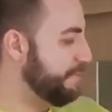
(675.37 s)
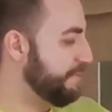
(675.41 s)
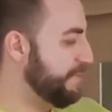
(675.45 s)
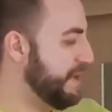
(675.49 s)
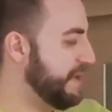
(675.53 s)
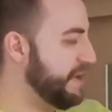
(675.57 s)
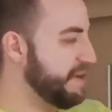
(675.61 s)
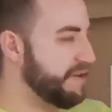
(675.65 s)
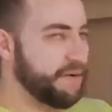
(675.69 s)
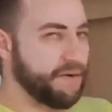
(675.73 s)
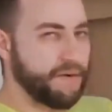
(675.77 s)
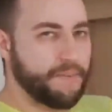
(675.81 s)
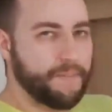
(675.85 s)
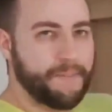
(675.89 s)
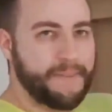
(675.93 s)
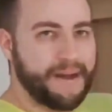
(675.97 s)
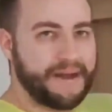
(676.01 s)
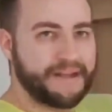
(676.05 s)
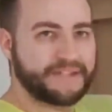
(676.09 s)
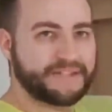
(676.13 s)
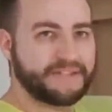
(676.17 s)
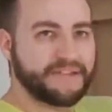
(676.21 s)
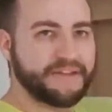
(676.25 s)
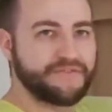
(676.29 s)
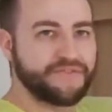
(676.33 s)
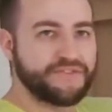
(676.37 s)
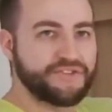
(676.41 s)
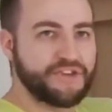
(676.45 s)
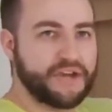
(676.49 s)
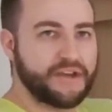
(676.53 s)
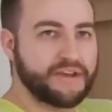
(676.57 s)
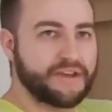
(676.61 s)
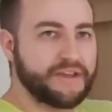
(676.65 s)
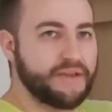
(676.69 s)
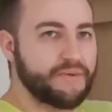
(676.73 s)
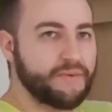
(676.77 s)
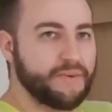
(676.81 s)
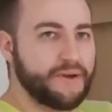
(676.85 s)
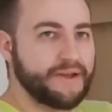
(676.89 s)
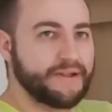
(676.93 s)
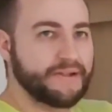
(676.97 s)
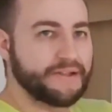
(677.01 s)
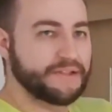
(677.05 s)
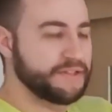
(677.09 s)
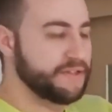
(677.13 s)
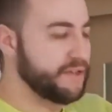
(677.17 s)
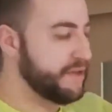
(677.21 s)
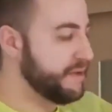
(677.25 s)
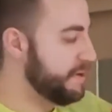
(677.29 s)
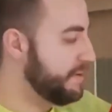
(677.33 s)
Big, massive, chunky
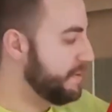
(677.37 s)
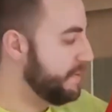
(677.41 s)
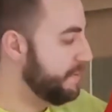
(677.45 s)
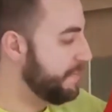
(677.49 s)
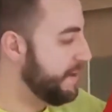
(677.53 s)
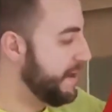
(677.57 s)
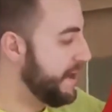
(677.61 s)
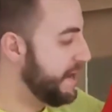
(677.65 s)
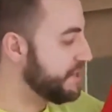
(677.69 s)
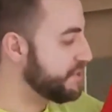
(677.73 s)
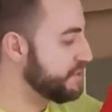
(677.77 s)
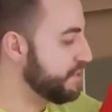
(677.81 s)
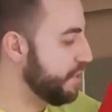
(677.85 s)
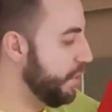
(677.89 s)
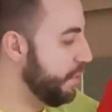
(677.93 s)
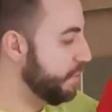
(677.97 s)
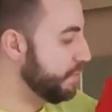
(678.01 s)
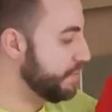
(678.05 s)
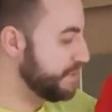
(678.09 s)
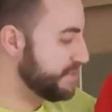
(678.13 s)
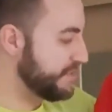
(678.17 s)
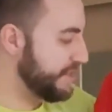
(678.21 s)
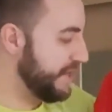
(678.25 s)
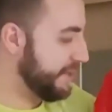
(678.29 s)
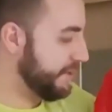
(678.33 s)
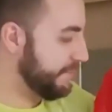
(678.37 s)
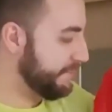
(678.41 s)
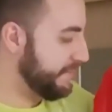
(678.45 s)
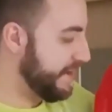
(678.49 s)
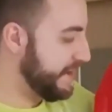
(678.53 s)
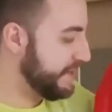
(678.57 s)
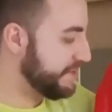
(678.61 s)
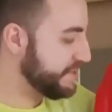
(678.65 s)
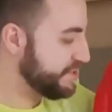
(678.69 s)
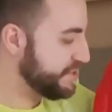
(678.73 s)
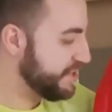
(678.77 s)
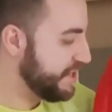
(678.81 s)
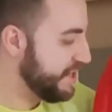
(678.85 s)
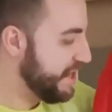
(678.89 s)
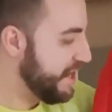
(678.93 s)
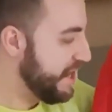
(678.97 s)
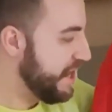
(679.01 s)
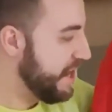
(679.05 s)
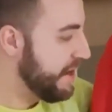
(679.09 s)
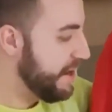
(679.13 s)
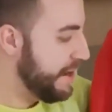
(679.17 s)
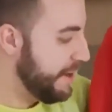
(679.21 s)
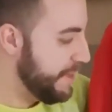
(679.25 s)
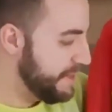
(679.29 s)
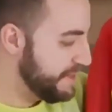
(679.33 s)
Wales badge, old style badge,
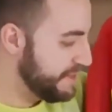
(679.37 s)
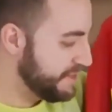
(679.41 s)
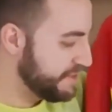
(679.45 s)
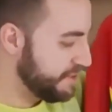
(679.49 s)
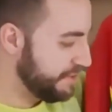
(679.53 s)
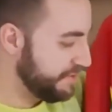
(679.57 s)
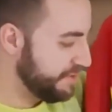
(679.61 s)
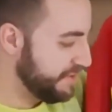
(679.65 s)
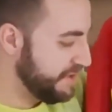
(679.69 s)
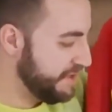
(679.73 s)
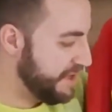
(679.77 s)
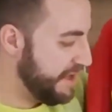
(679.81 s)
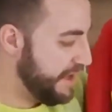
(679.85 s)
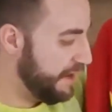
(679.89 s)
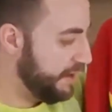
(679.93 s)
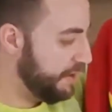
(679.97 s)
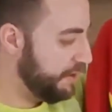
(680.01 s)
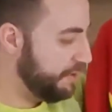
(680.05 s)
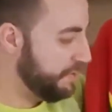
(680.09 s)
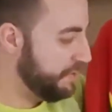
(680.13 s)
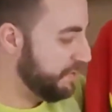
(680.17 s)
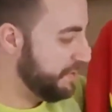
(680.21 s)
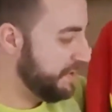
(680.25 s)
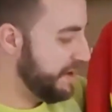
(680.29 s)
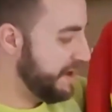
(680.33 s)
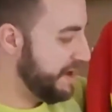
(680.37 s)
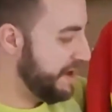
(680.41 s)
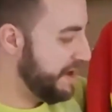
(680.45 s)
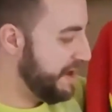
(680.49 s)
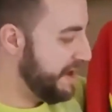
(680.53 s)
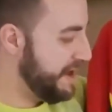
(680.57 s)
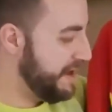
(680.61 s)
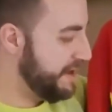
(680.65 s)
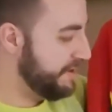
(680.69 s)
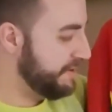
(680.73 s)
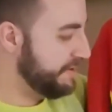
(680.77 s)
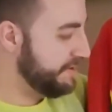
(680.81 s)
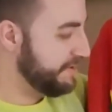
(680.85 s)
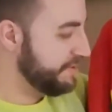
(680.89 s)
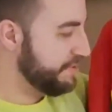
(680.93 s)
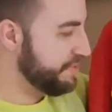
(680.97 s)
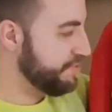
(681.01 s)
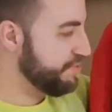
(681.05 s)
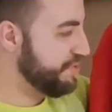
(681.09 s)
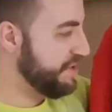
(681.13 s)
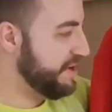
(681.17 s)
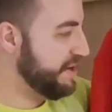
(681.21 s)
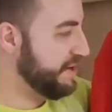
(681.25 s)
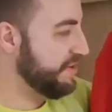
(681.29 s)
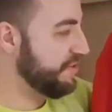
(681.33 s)
and then it's got the yellow and
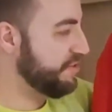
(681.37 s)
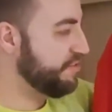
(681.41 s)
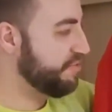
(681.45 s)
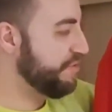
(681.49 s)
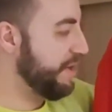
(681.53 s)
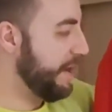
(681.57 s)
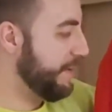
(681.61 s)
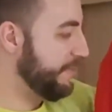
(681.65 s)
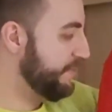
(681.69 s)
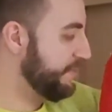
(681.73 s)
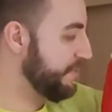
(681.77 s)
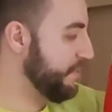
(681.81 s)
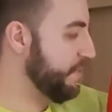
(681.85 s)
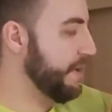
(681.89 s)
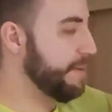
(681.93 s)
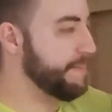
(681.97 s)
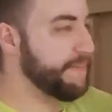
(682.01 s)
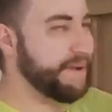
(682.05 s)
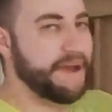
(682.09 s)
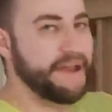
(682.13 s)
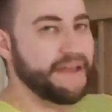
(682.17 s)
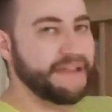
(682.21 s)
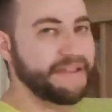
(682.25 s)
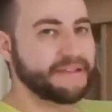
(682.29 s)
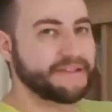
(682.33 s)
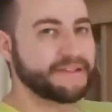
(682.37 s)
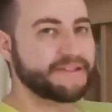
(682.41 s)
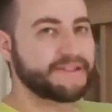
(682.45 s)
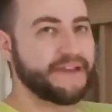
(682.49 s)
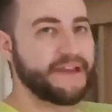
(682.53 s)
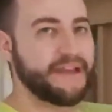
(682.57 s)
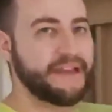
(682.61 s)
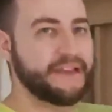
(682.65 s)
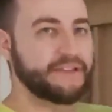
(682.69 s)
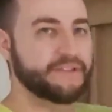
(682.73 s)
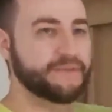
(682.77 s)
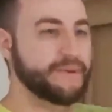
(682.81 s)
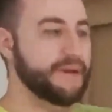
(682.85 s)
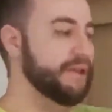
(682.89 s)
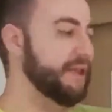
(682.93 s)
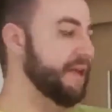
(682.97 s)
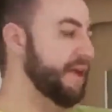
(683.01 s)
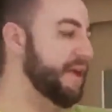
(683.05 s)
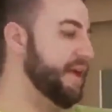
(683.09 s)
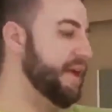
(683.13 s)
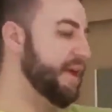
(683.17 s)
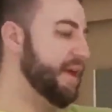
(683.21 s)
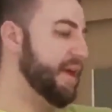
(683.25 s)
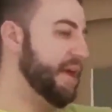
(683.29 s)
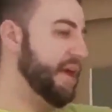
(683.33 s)
green stripes going up either side as well.
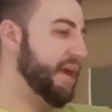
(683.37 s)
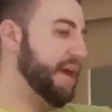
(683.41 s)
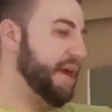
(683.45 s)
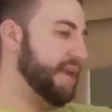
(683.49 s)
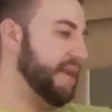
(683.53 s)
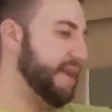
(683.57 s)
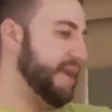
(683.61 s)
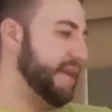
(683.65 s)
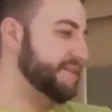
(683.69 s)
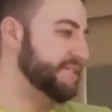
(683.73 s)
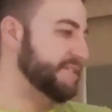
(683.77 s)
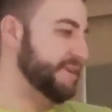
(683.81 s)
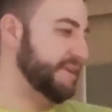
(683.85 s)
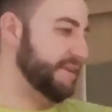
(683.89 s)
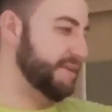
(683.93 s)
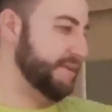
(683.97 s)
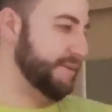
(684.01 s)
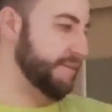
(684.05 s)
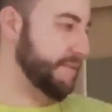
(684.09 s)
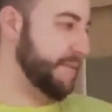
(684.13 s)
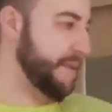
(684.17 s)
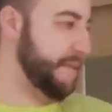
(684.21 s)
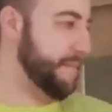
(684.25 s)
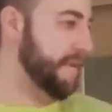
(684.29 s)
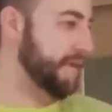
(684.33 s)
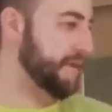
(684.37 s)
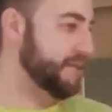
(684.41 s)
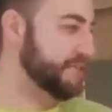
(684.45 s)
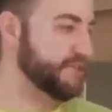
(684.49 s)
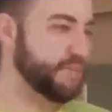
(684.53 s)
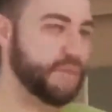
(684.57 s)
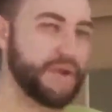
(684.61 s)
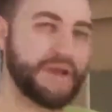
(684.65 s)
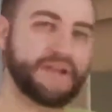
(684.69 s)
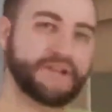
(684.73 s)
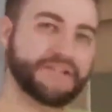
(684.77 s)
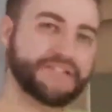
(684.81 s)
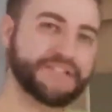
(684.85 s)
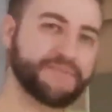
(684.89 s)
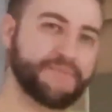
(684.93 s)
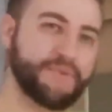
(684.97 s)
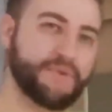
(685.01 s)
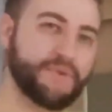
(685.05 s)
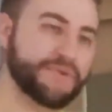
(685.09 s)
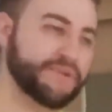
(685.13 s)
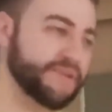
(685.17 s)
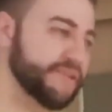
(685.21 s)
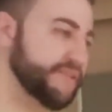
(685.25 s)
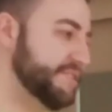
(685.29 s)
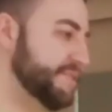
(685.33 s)
A classic amongst Wales
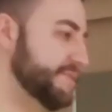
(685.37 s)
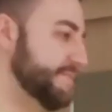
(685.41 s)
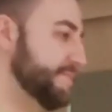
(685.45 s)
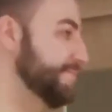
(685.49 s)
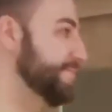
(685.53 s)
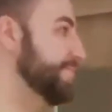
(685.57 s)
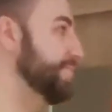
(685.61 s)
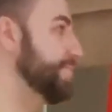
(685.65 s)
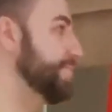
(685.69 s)
supporters.